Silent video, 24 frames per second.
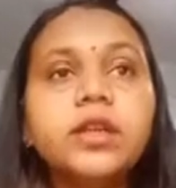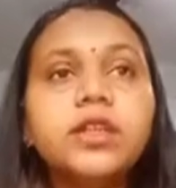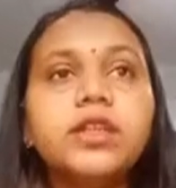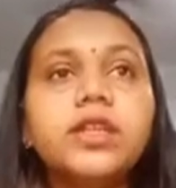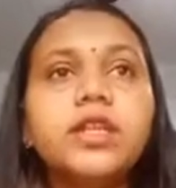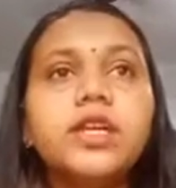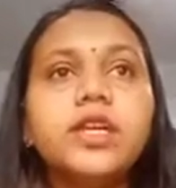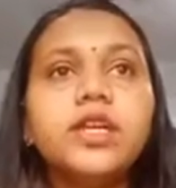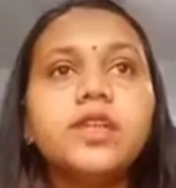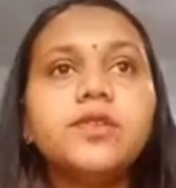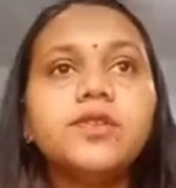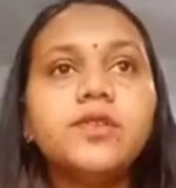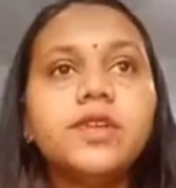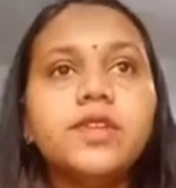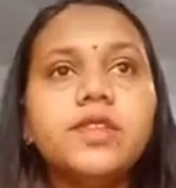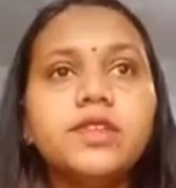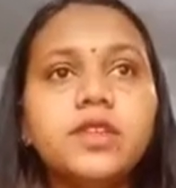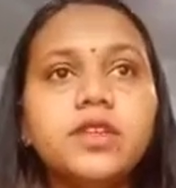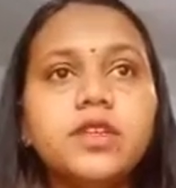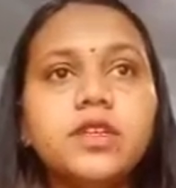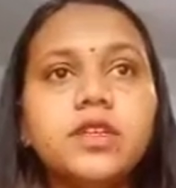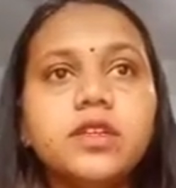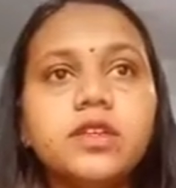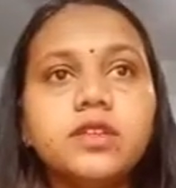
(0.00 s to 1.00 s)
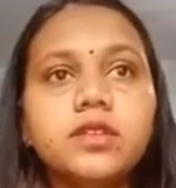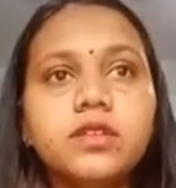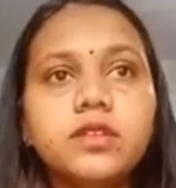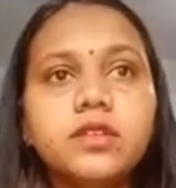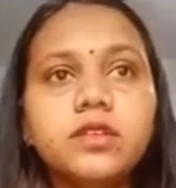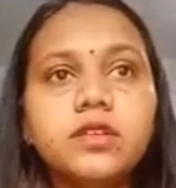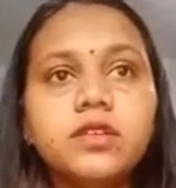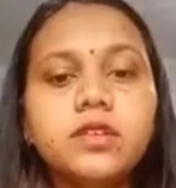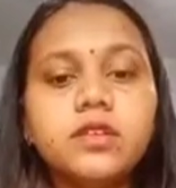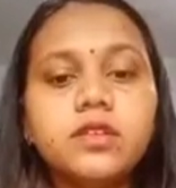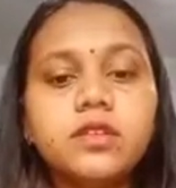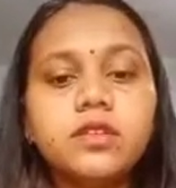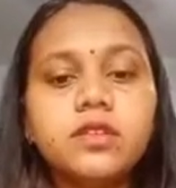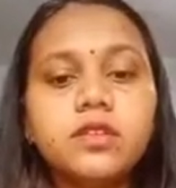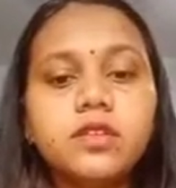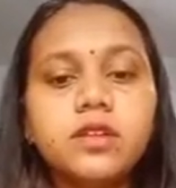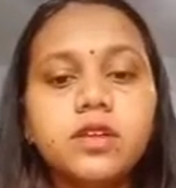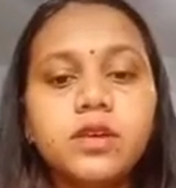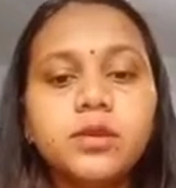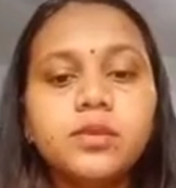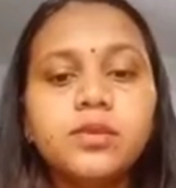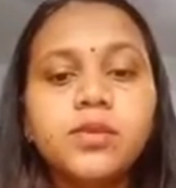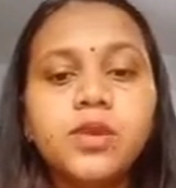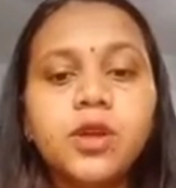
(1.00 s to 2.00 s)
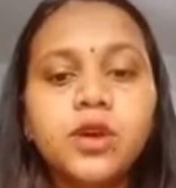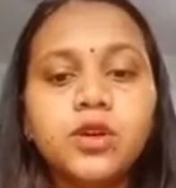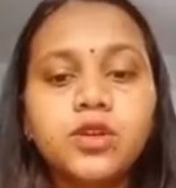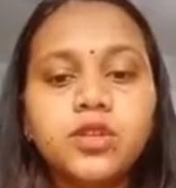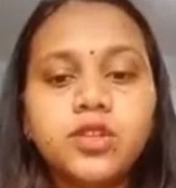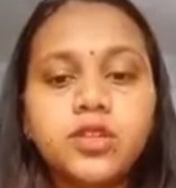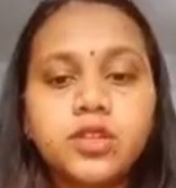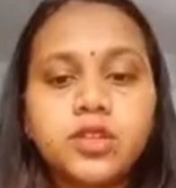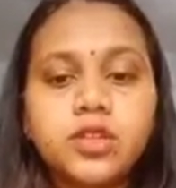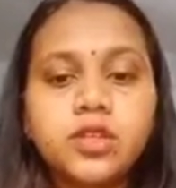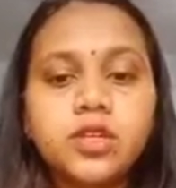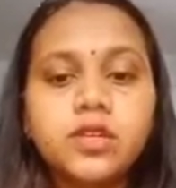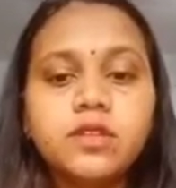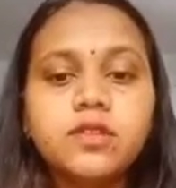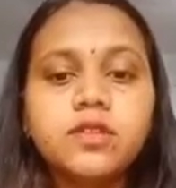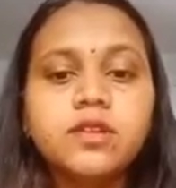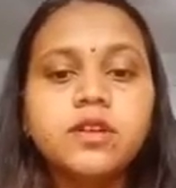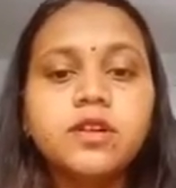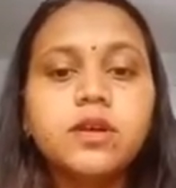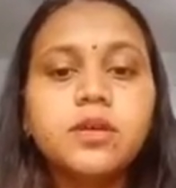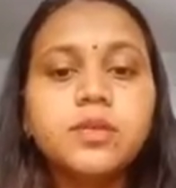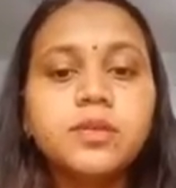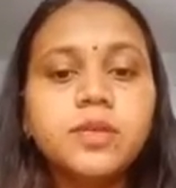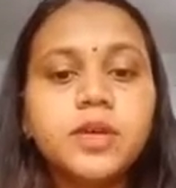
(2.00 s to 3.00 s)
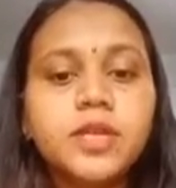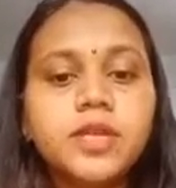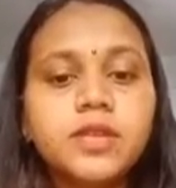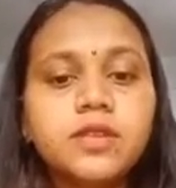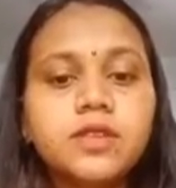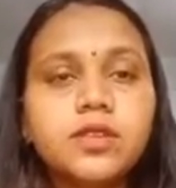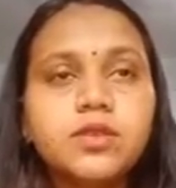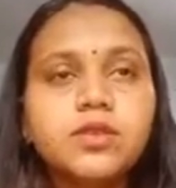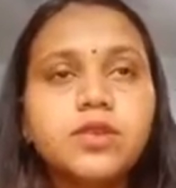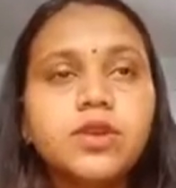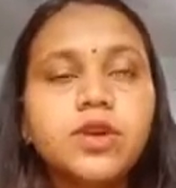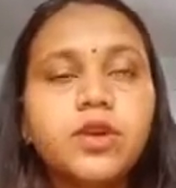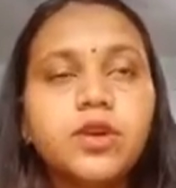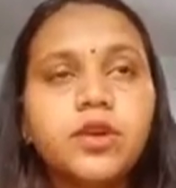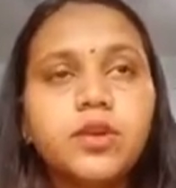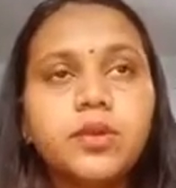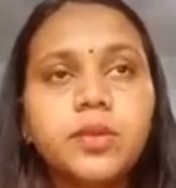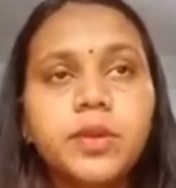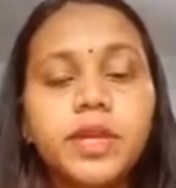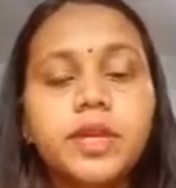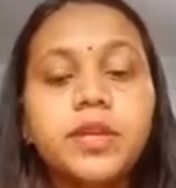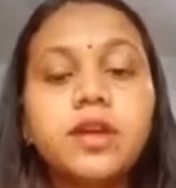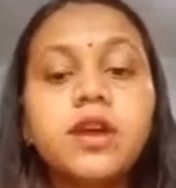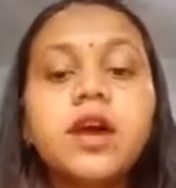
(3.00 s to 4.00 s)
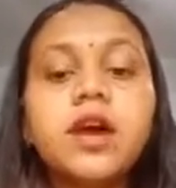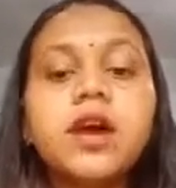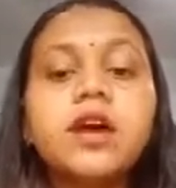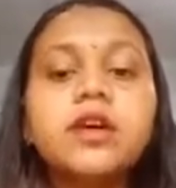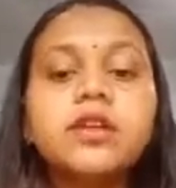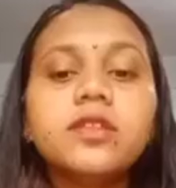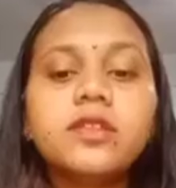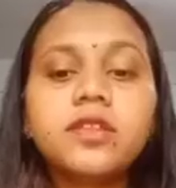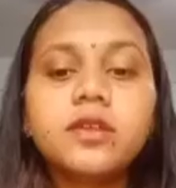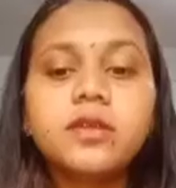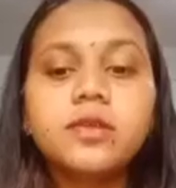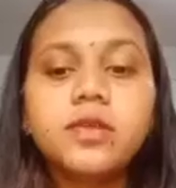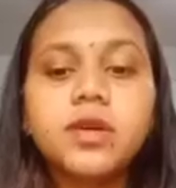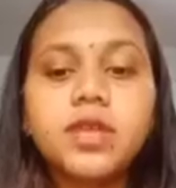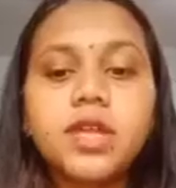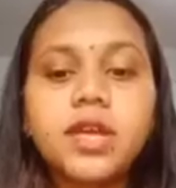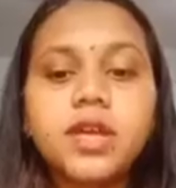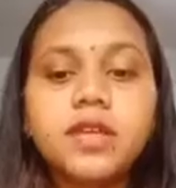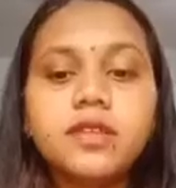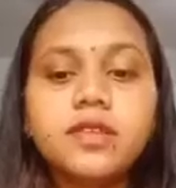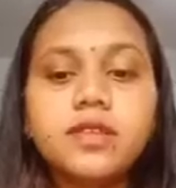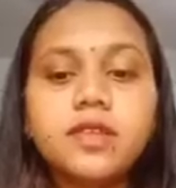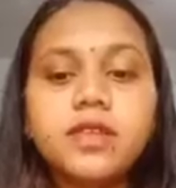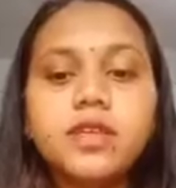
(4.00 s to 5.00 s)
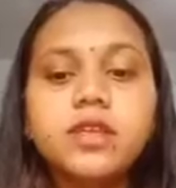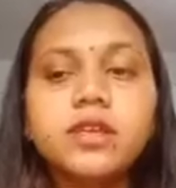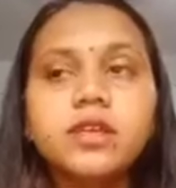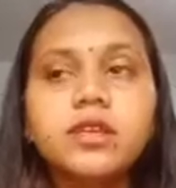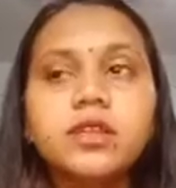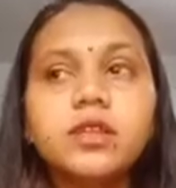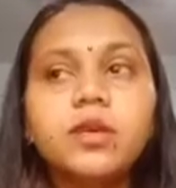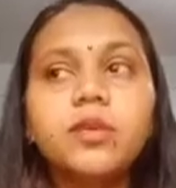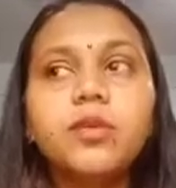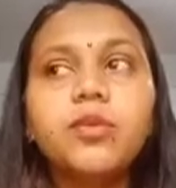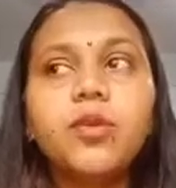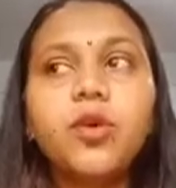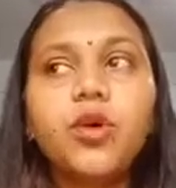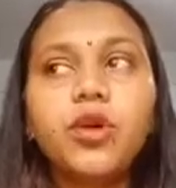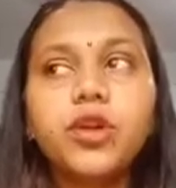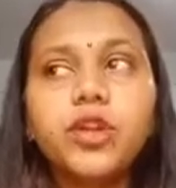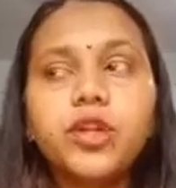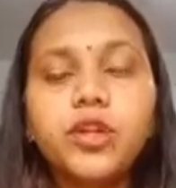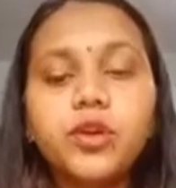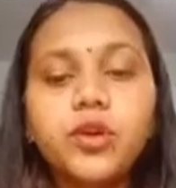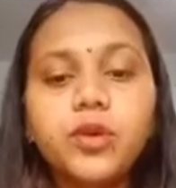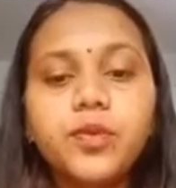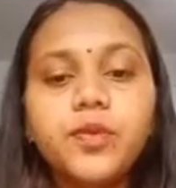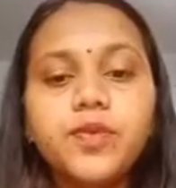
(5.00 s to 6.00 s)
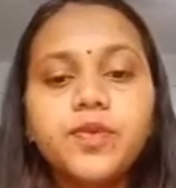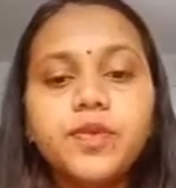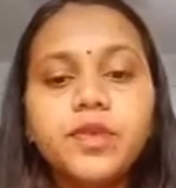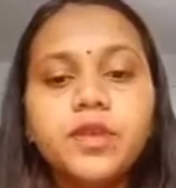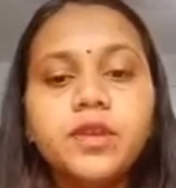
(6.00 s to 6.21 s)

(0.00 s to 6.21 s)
The investigators brochure is a comprehensive document summarizing the body of